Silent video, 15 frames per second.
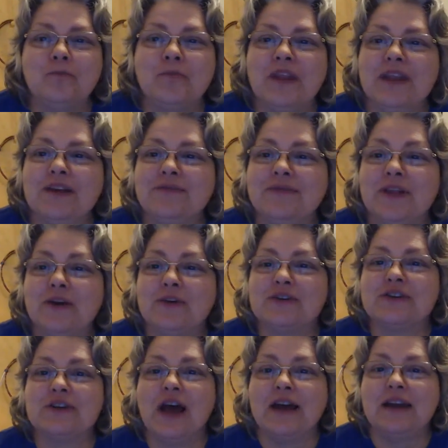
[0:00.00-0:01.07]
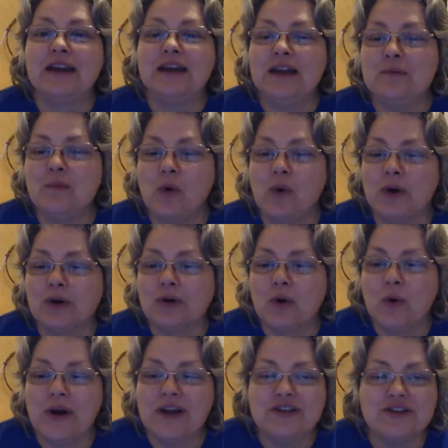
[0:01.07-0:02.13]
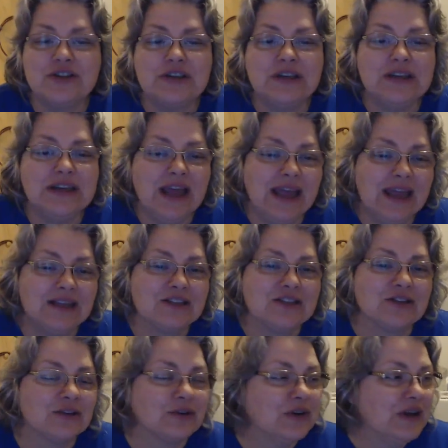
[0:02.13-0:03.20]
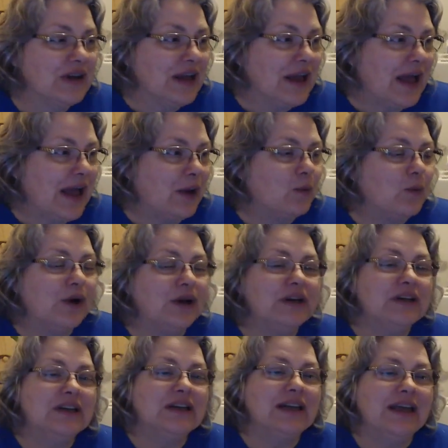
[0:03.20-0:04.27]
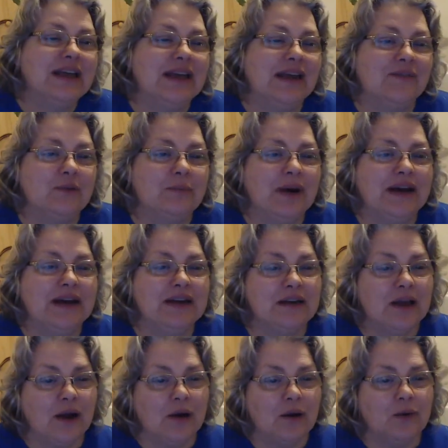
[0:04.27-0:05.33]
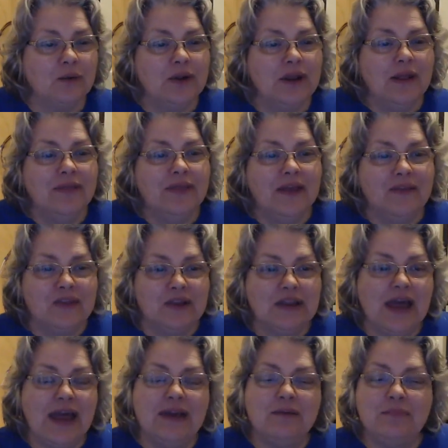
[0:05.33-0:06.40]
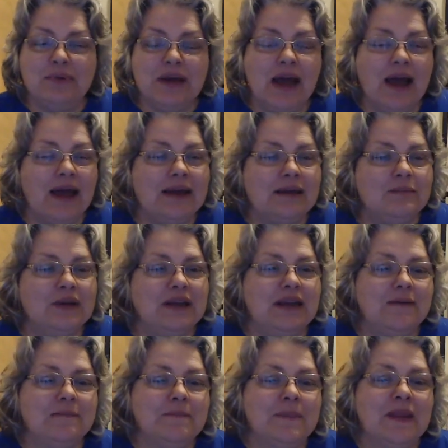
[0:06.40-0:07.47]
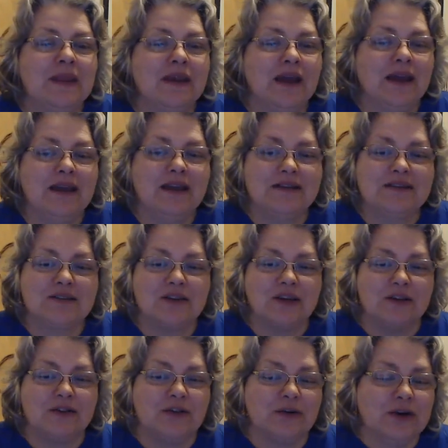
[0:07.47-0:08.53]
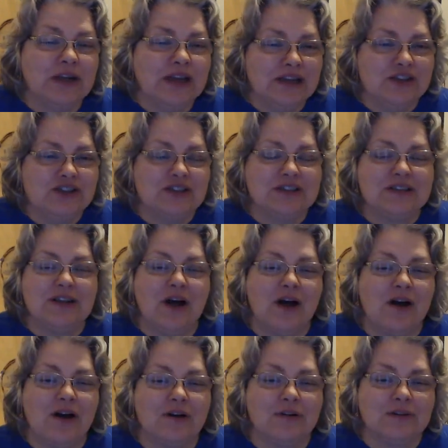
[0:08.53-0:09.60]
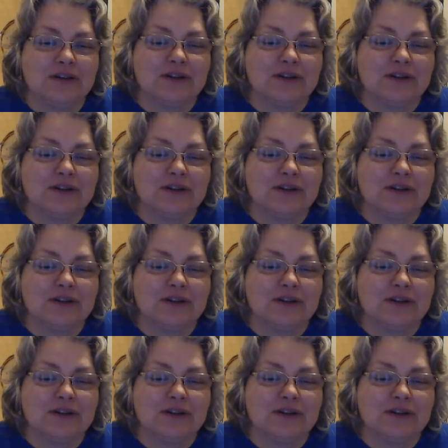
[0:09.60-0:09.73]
If there's not any more question and answer, I wanted to let everybody know that the light behind me is 30 inches long.